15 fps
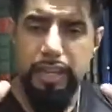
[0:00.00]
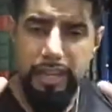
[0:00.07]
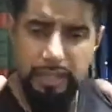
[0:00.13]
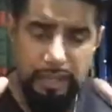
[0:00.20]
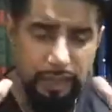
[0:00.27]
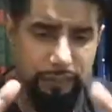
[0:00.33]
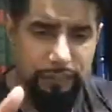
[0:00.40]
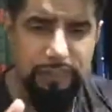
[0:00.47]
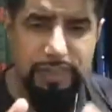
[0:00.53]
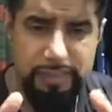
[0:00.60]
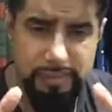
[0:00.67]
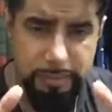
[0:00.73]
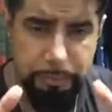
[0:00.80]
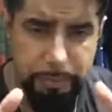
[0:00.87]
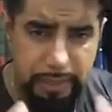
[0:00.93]
If
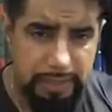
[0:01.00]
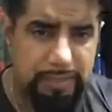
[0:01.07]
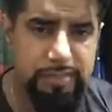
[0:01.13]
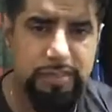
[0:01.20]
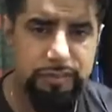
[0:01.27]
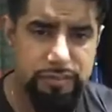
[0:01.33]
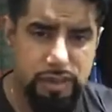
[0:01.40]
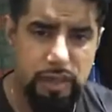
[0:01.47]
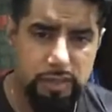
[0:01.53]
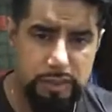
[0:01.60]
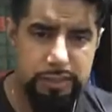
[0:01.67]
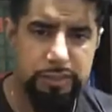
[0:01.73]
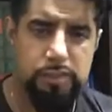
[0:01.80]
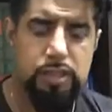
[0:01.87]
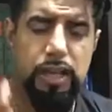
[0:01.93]
it's a place of
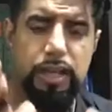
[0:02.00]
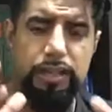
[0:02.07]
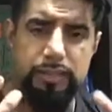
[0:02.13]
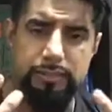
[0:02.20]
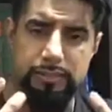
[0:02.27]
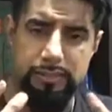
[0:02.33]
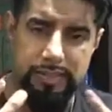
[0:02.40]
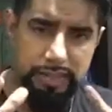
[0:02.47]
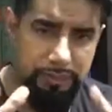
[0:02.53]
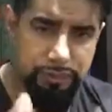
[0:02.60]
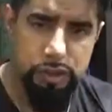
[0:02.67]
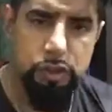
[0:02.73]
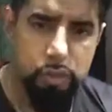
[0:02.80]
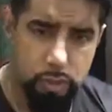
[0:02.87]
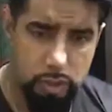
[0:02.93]
knowledge and it gives
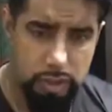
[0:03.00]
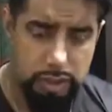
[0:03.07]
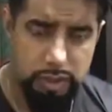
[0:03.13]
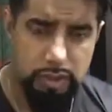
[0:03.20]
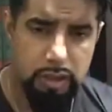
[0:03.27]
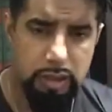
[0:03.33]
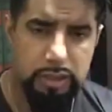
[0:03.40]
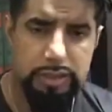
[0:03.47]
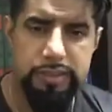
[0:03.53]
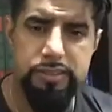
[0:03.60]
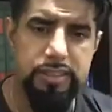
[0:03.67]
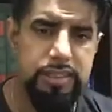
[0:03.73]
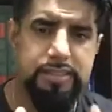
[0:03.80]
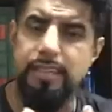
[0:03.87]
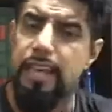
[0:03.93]
you knowledge,
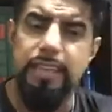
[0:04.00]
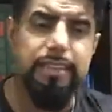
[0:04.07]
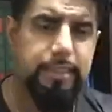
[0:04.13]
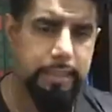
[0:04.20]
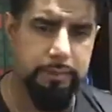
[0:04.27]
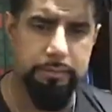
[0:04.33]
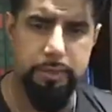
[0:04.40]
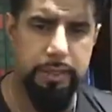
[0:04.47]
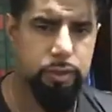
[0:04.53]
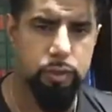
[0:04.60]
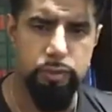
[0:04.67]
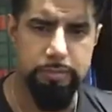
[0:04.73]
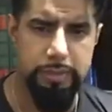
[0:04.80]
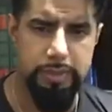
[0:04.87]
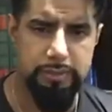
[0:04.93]
then take it by all
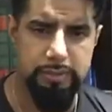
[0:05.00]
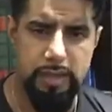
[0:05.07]
means.